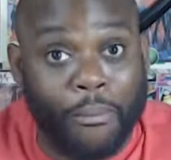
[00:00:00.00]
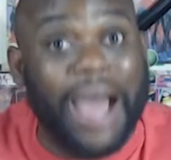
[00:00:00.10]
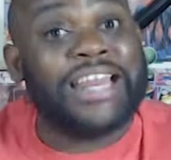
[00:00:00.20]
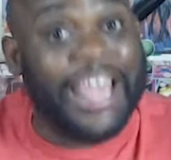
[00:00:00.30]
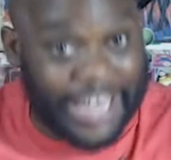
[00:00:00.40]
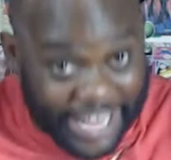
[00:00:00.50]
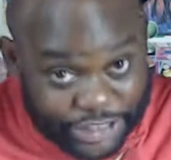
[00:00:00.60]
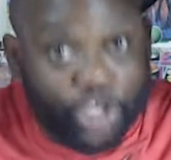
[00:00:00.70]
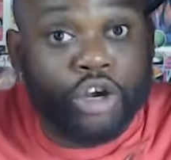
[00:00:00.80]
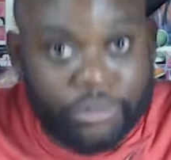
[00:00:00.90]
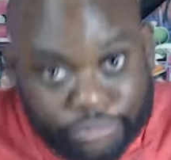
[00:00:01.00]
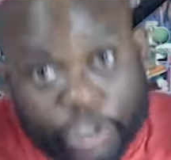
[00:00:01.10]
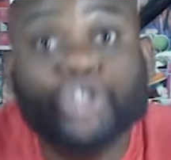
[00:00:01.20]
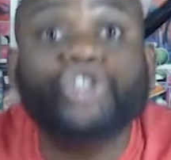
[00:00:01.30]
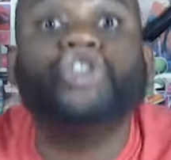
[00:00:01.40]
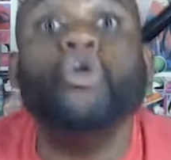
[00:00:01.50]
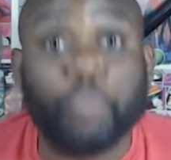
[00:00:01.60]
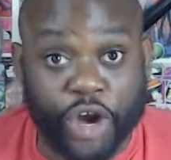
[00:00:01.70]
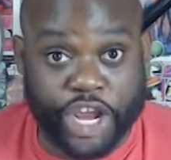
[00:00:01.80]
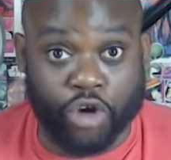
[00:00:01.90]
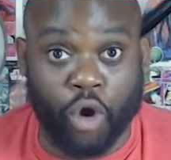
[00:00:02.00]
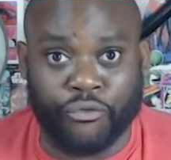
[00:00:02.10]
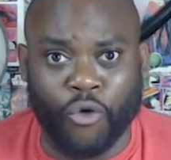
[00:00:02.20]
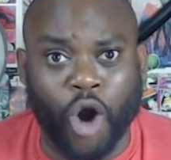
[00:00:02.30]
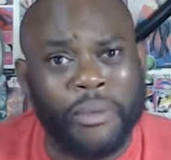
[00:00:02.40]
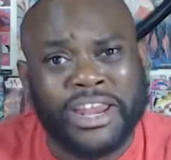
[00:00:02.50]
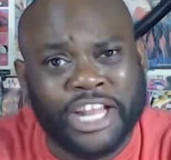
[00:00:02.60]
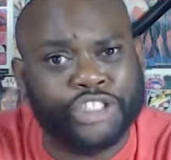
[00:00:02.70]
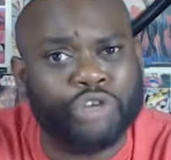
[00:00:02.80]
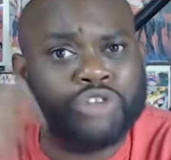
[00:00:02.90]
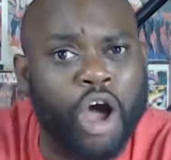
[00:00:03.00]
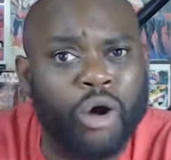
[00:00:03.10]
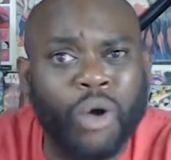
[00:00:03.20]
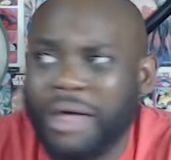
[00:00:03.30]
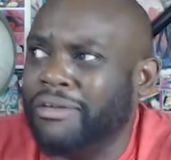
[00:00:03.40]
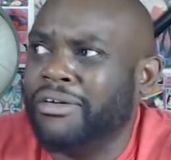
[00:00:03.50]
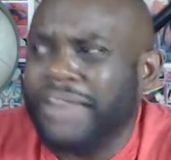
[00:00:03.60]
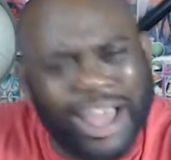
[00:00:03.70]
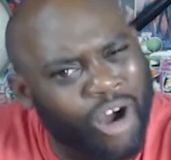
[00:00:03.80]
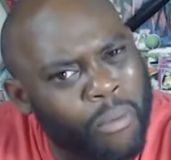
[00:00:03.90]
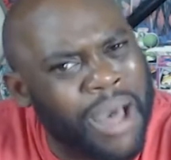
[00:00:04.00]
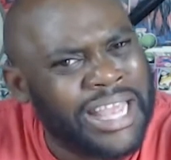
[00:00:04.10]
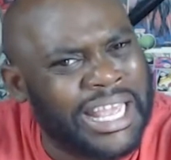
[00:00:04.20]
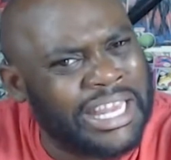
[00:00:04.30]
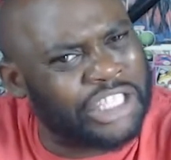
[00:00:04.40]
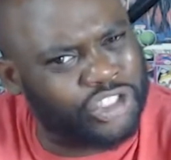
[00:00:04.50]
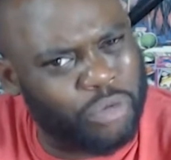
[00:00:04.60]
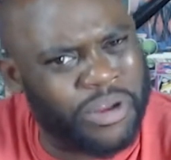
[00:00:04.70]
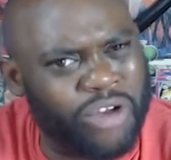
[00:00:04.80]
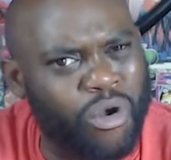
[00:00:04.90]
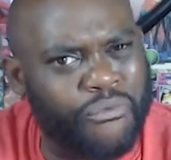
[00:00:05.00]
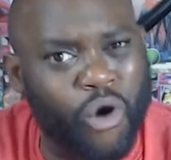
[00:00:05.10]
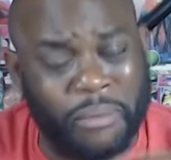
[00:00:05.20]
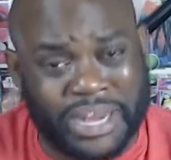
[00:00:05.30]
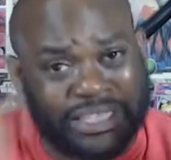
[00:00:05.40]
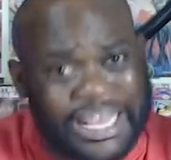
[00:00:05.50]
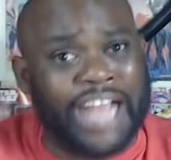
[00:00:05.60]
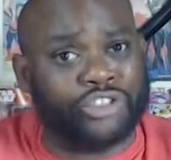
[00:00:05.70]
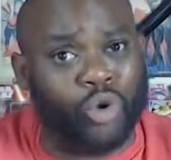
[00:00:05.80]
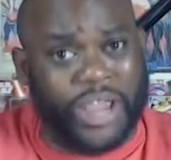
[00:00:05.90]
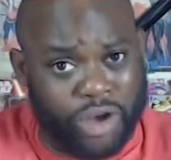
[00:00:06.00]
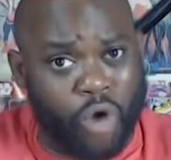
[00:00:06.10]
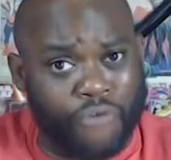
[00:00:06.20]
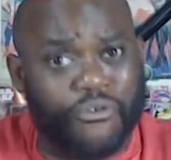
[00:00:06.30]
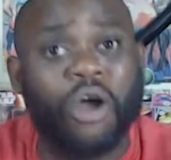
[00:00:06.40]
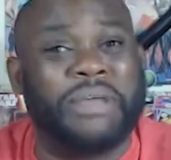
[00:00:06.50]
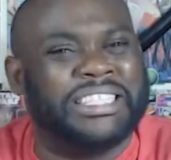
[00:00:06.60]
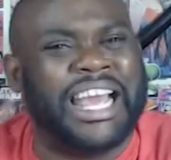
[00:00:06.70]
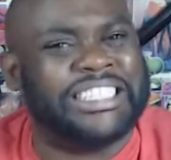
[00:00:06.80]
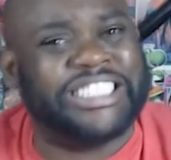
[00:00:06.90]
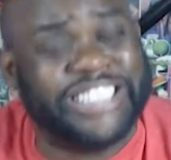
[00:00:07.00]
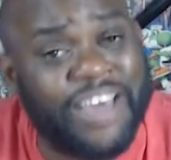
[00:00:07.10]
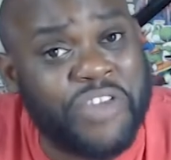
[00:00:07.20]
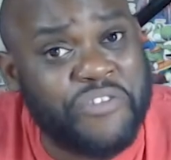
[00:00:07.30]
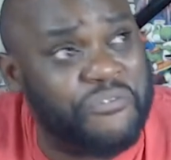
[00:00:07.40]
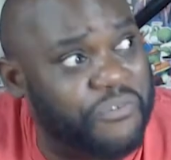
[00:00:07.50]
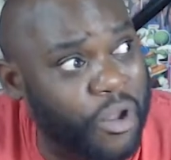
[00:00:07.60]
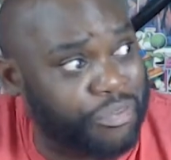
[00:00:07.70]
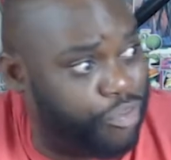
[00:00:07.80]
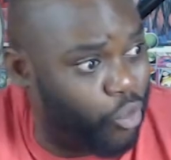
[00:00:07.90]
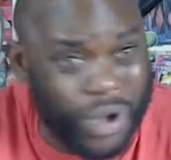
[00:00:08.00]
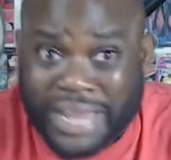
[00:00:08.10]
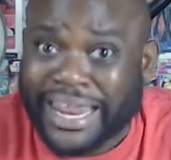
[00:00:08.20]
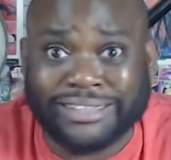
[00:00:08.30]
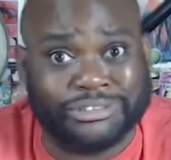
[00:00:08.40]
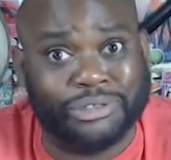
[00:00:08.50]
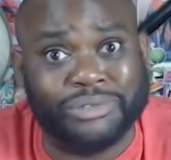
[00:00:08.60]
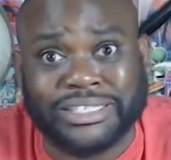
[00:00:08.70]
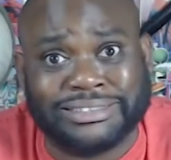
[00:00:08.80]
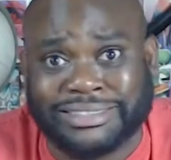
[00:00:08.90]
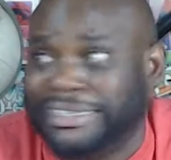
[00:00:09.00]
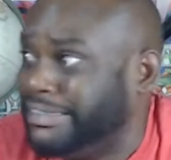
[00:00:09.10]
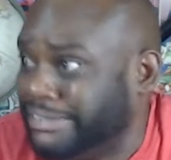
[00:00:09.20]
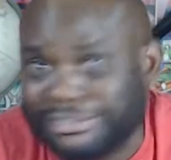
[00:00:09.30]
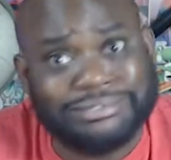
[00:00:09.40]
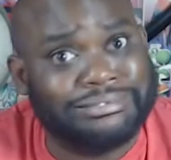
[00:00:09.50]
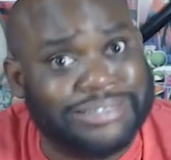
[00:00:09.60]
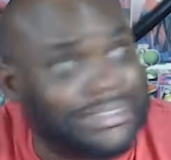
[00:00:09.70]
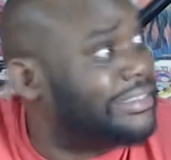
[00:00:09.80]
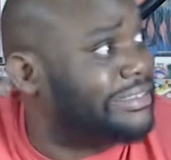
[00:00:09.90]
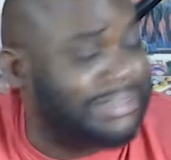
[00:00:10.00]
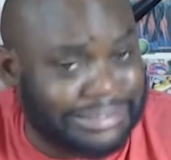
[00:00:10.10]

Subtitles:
Might in his superhero form. And did you know that All Might in his superhero form, in his actual hero form, is like 7'3"? That dude is a huge ass